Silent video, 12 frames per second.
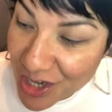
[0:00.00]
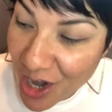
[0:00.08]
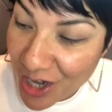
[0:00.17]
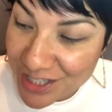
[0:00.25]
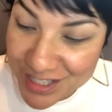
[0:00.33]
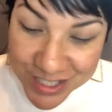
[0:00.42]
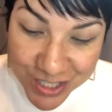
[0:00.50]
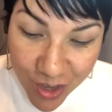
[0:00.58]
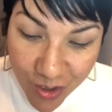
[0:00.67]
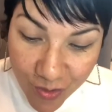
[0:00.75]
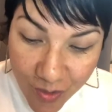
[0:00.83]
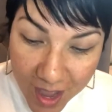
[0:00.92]
So
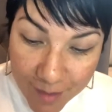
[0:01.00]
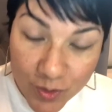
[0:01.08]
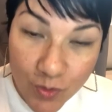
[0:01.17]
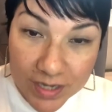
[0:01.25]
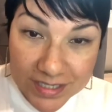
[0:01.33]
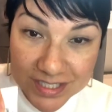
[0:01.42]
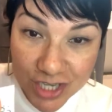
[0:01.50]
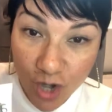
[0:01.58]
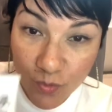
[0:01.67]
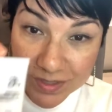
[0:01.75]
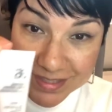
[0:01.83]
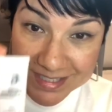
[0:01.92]
I'm going to start with the
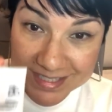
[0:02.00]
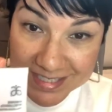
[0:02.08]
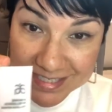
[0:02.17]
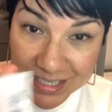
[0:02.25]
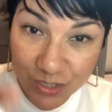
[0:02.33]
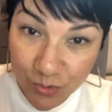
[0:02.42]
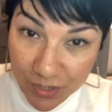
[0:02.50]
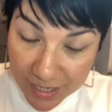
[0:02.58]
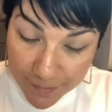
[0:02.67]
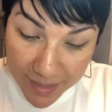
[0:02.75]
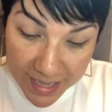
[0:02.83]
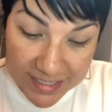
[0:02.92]
CC Creme,
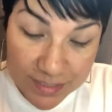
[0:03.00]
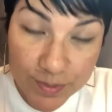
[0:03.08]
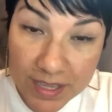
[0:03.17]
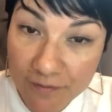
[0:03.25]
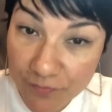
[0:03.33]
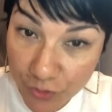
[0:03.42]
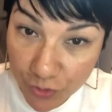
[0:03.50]
SPF 30.